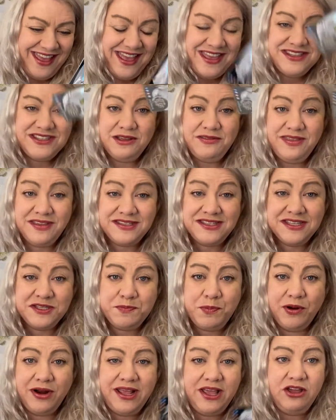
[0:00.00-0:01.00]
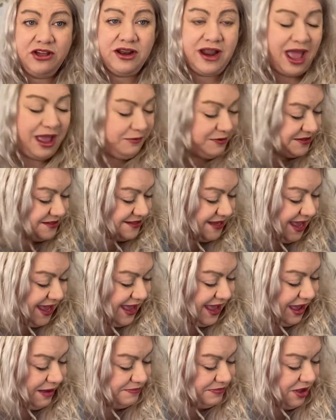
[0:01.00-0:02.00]
So this is pretty good. I would say
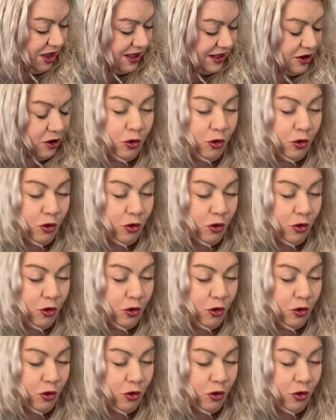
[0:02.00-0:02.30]
I'm not